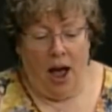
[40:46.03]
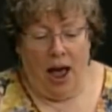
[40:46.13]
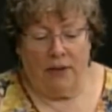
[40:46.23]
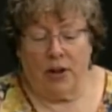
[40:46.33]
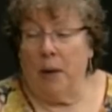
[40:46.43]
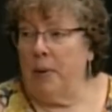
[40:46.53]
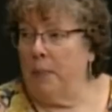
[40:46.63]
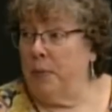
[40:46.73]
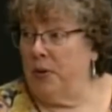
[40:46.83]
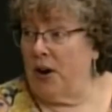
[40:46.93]
have come
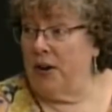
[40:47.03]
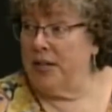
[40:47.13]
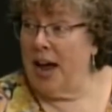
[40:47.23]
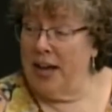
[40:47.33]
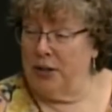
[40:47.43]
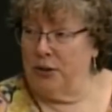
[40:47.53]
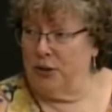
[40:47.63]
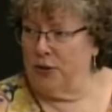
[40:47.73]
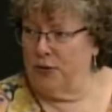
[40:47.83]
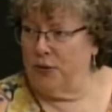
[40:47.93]
up with our
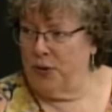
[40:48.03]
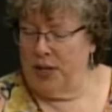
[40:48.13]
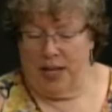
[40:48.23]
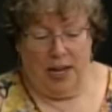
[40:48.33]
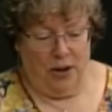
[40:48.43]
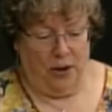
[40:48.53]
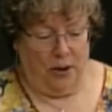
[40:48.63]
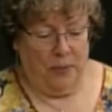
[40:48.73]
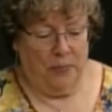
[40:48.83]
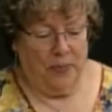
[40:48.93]
titles for the
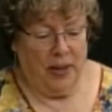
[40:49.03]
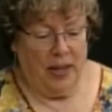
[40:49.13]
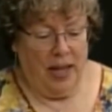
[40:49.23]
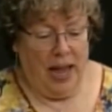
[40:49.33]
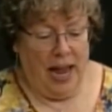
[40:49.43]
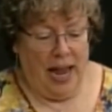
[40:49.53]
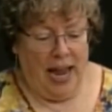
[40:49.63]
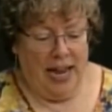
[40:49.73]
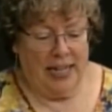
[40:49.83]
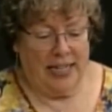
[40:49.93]
year.
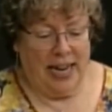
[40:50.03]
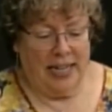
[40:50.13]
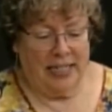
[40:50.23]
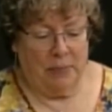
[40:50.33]
On